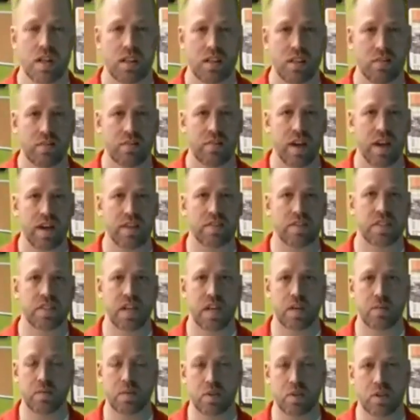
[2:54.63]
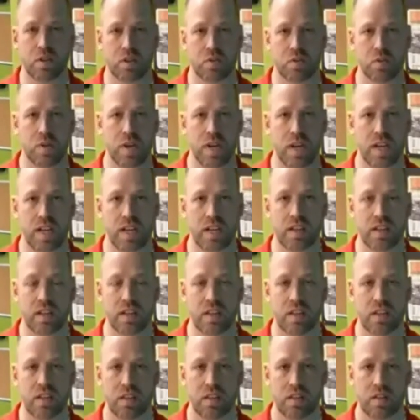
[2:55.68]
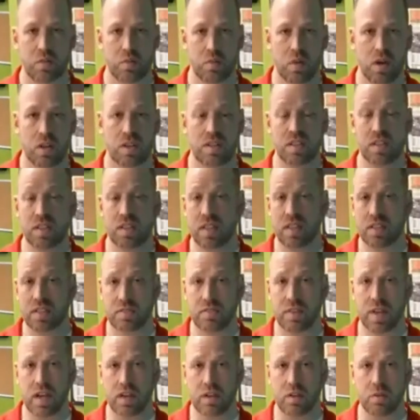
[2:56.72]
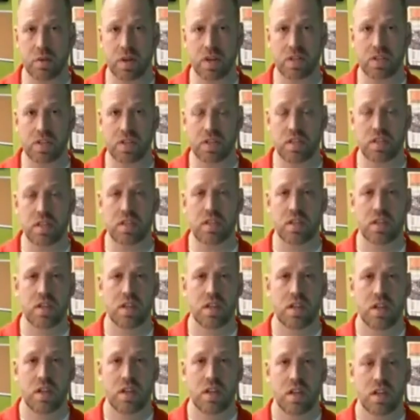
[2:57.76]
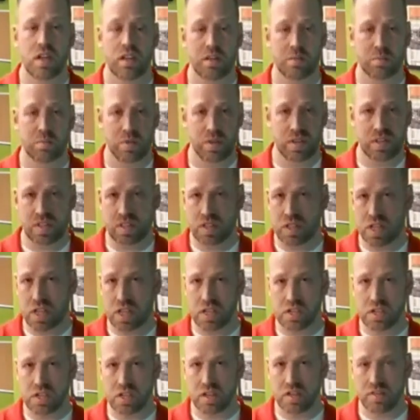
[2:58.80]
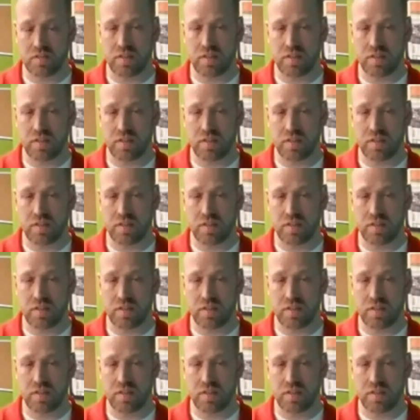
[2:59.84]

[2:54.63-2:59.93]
The 5 steps are the greeting, the wants and needs evaluation, the presentation of the